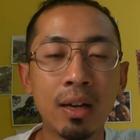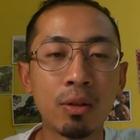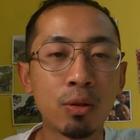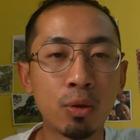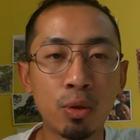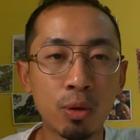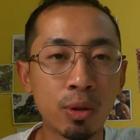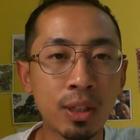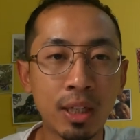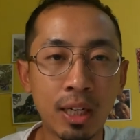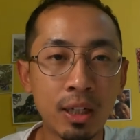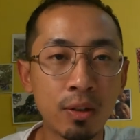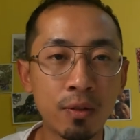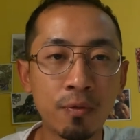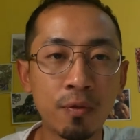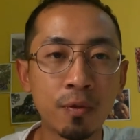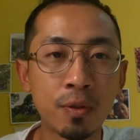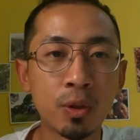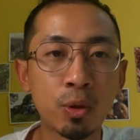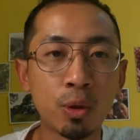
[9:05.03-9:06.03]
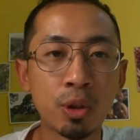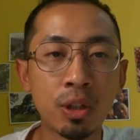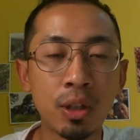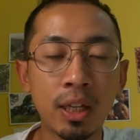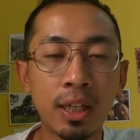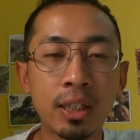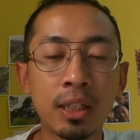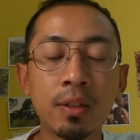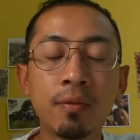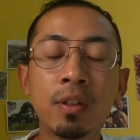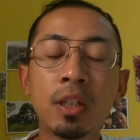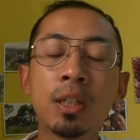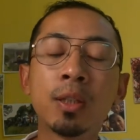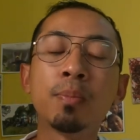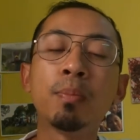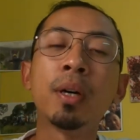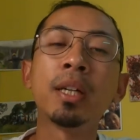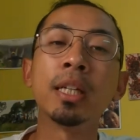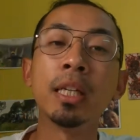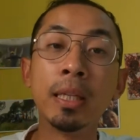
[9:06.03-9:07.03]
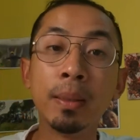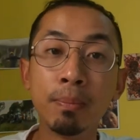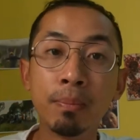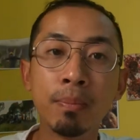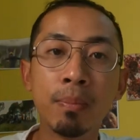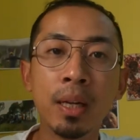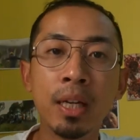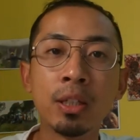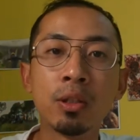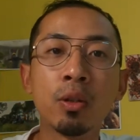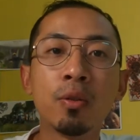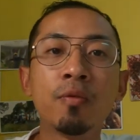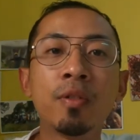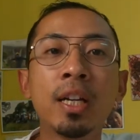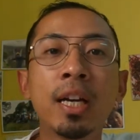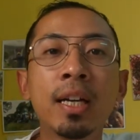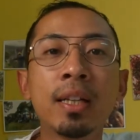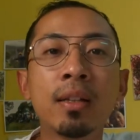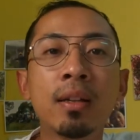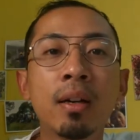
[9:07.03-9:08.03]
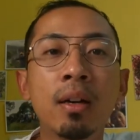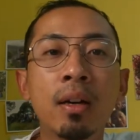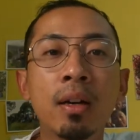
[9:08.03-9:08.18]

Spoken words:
those kind of social activities. But in place of that,